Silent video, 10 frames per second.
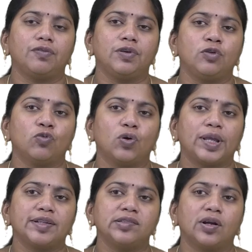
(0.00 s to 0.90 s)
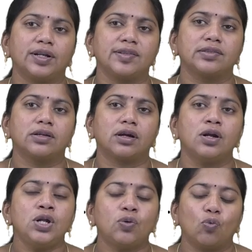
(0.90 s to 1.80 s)
V O X zero is
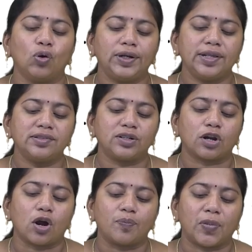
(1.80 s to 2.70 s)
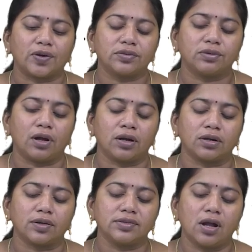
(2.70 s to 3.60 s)
the voltage drop across
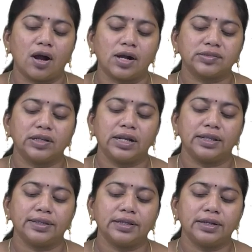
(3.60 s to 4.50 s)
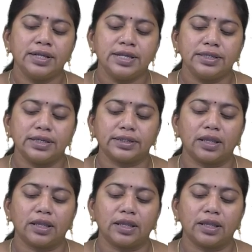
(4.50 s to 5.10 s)
the oxide layer. Here